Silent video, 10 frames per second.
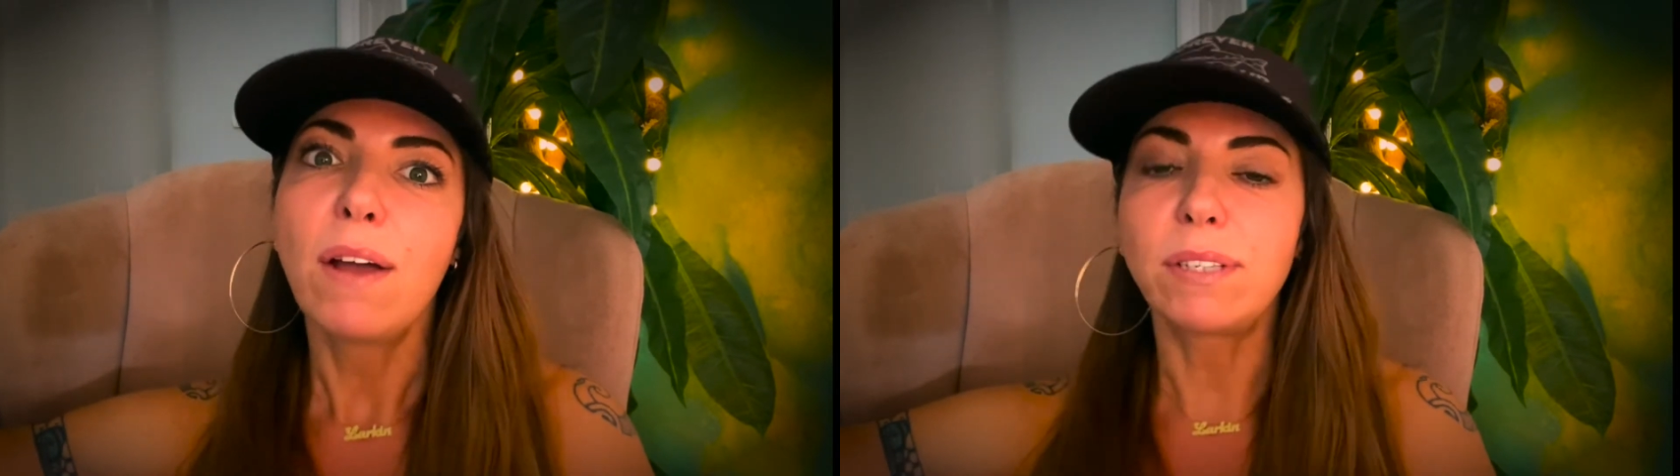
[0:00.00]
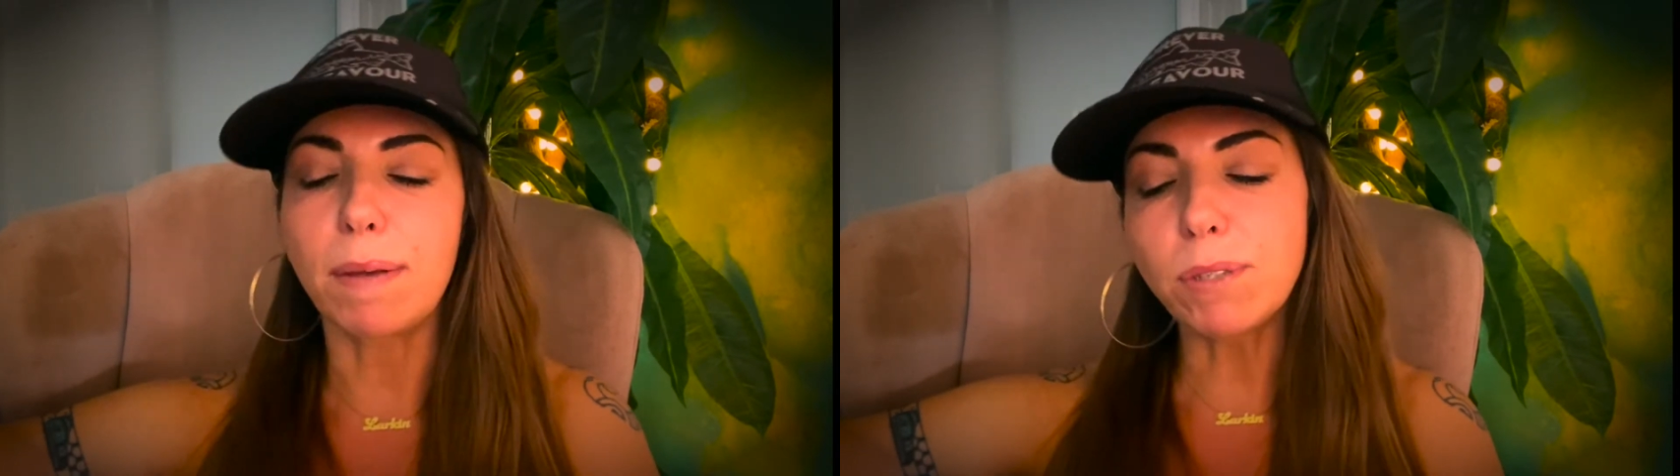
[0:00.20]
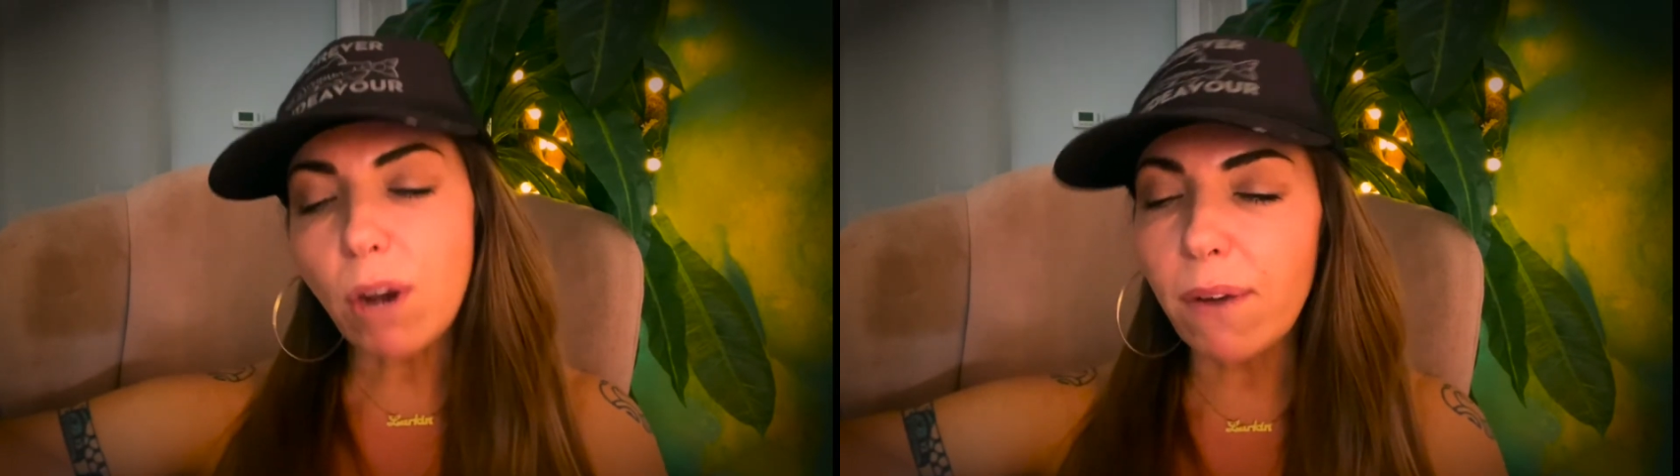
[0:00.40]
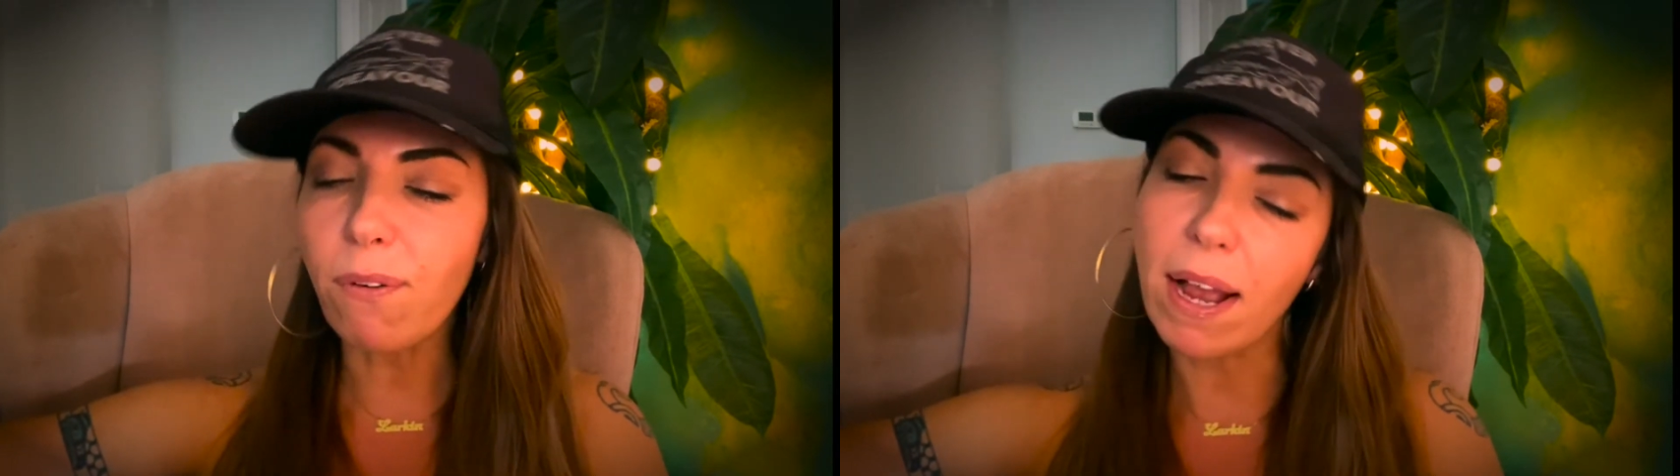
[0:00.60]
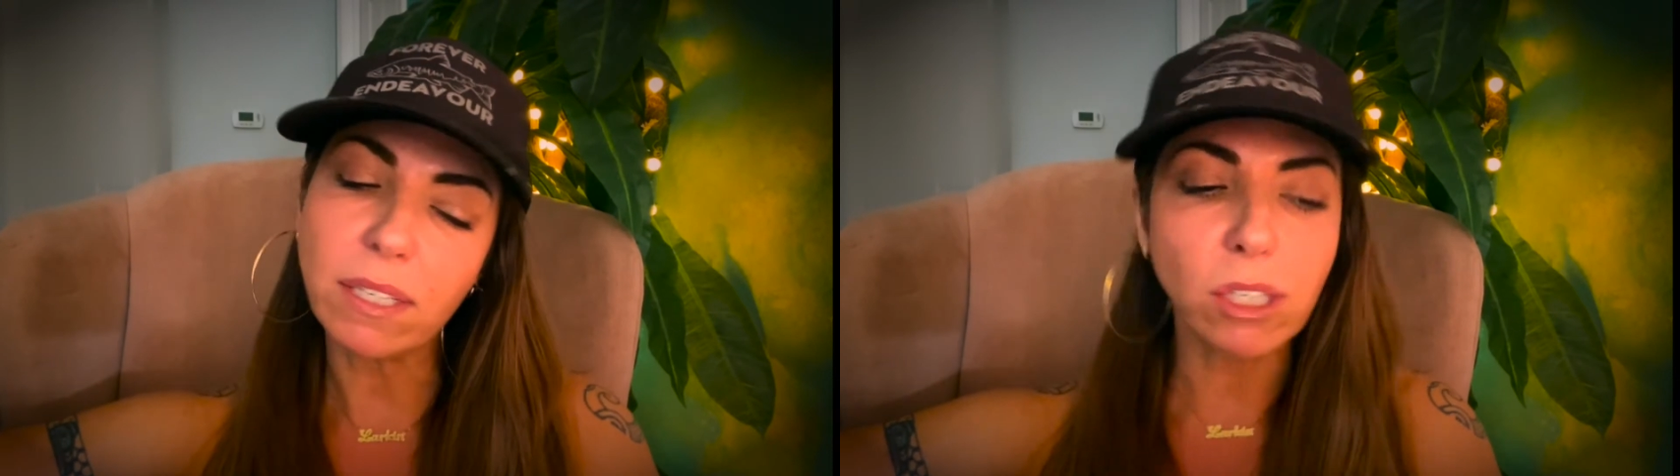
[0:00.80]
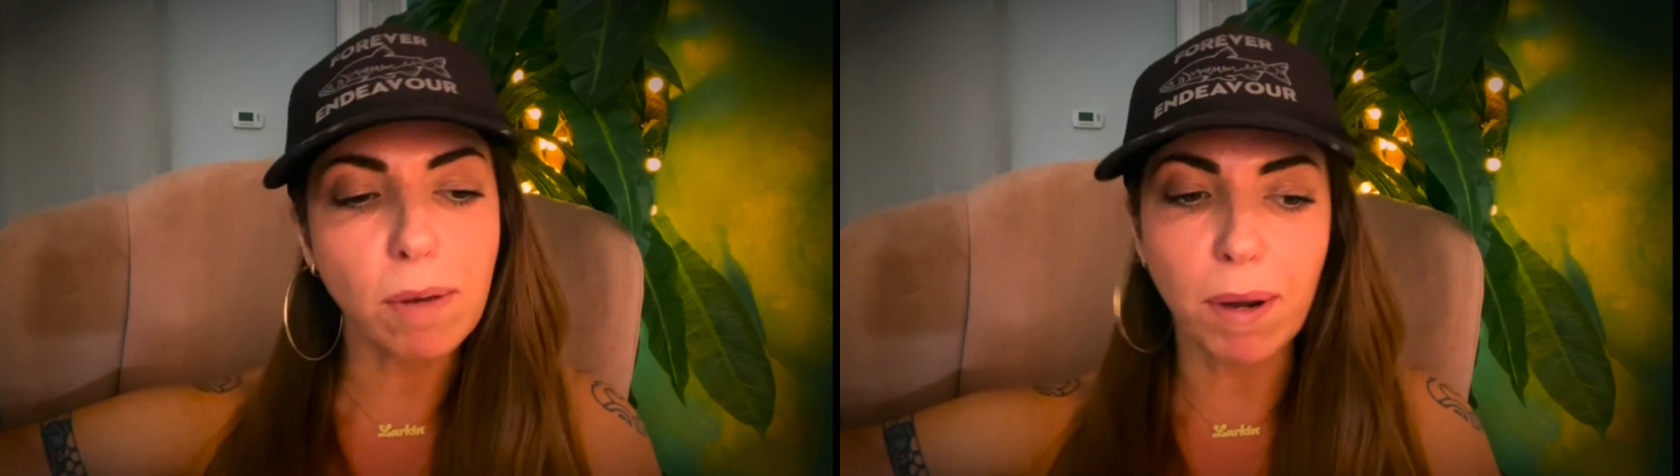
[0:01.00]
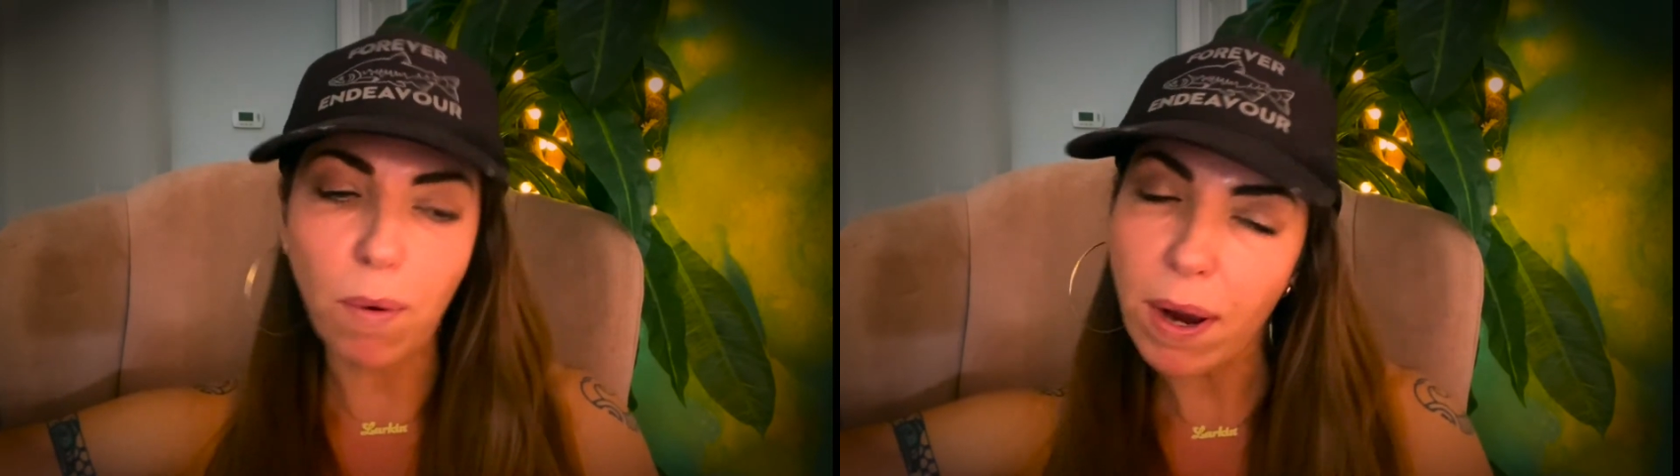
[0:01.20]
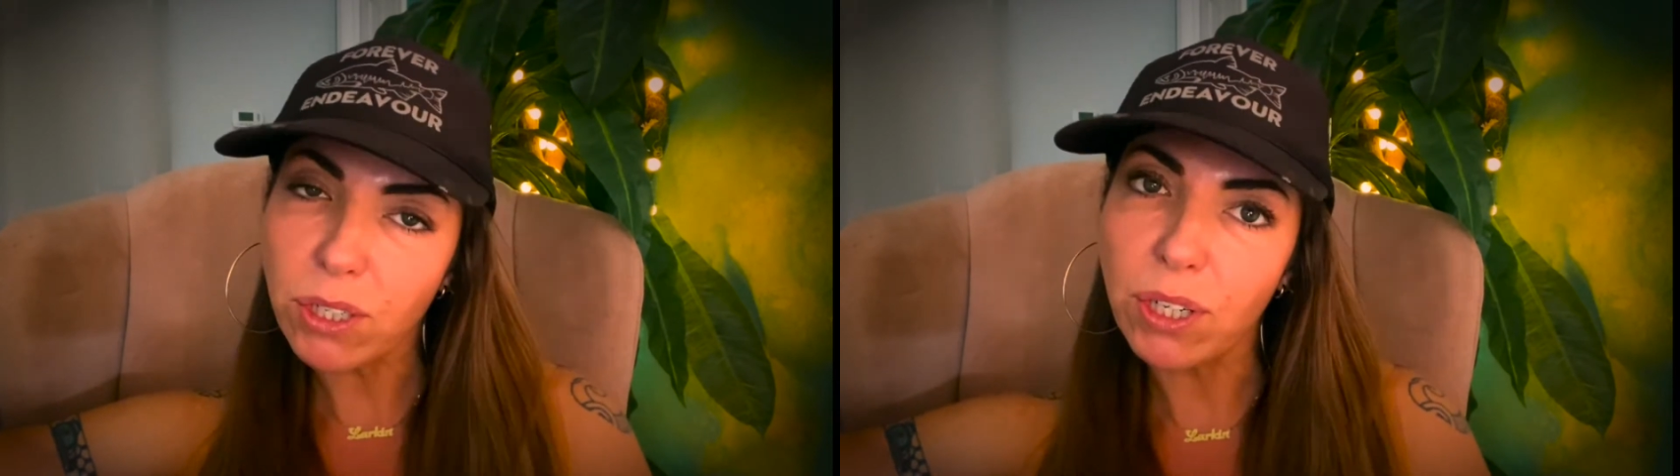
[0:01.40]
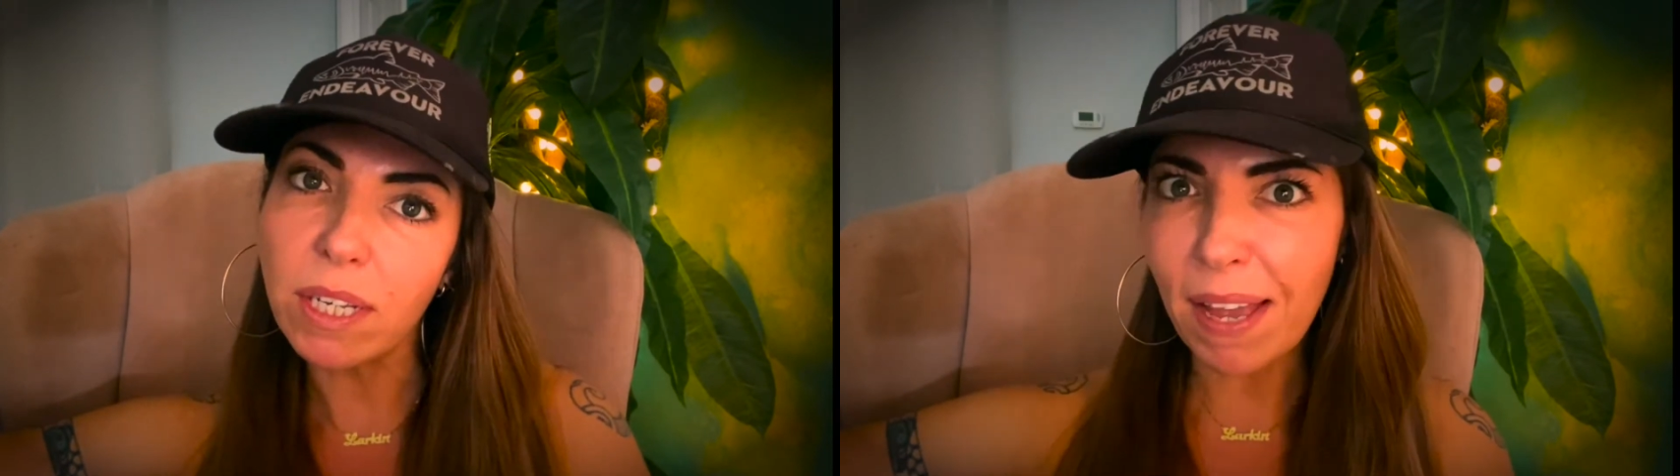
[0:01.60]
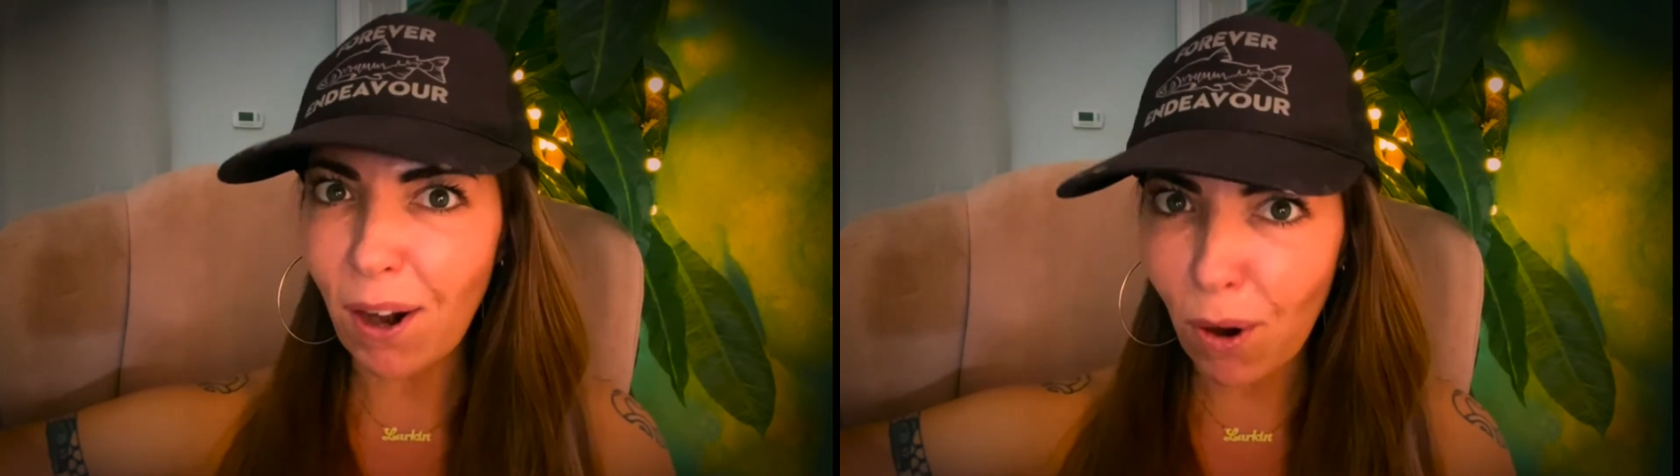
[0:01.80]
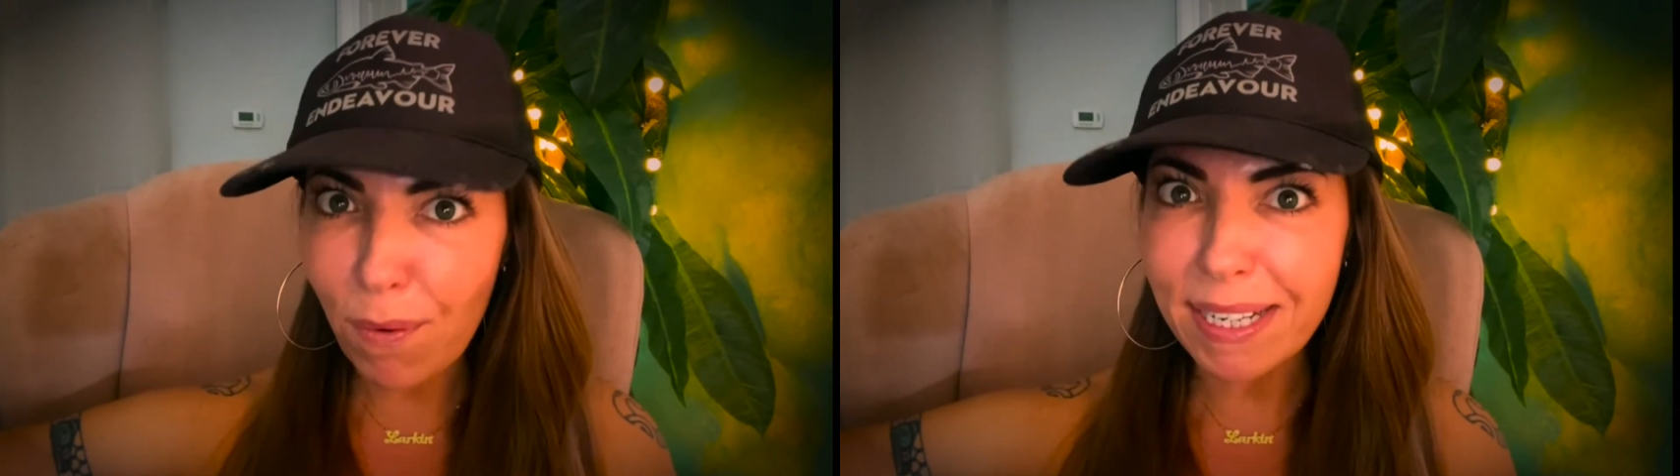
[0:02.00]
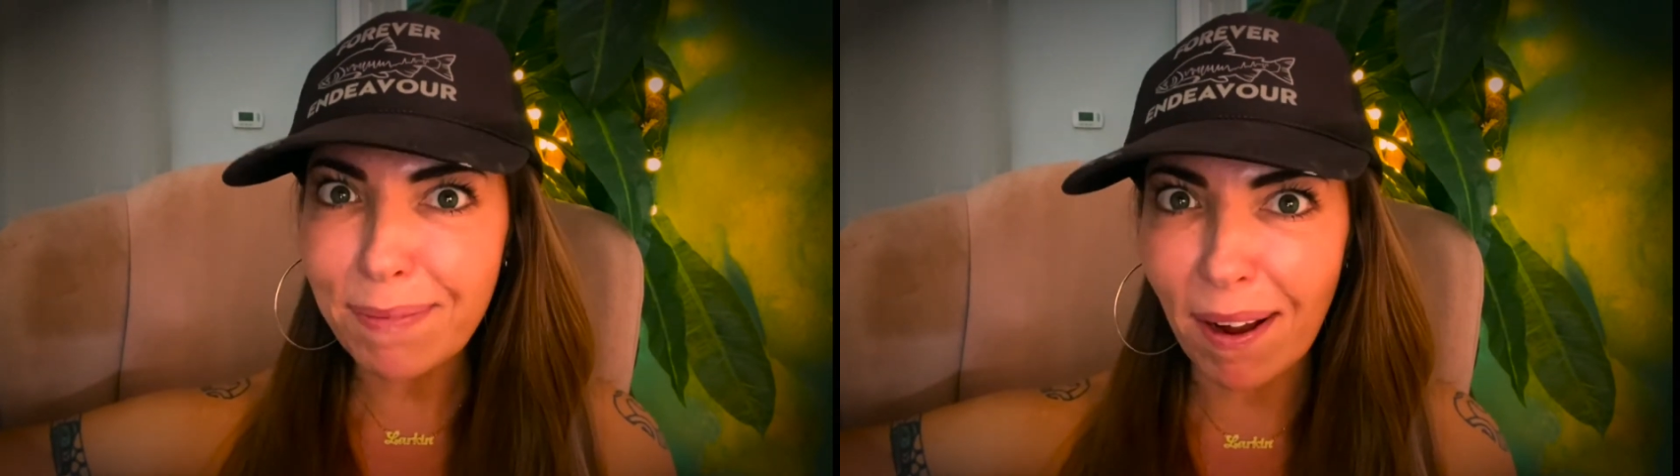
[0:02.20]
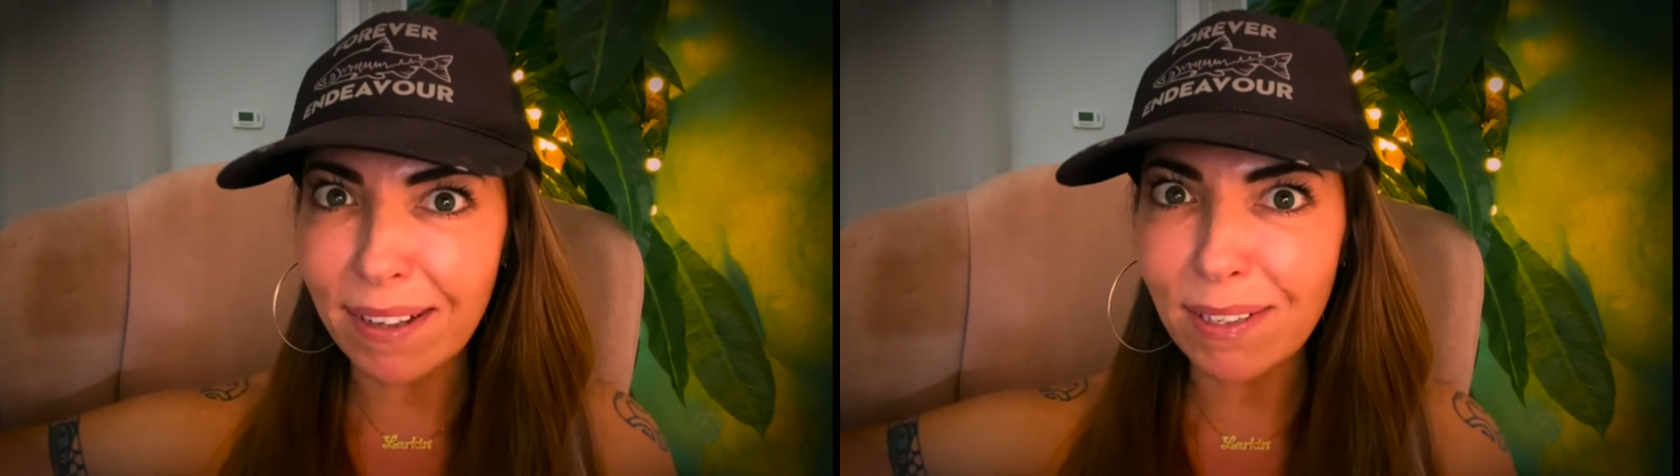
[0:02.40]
Say, I'm sorry for asking so many questions. And her response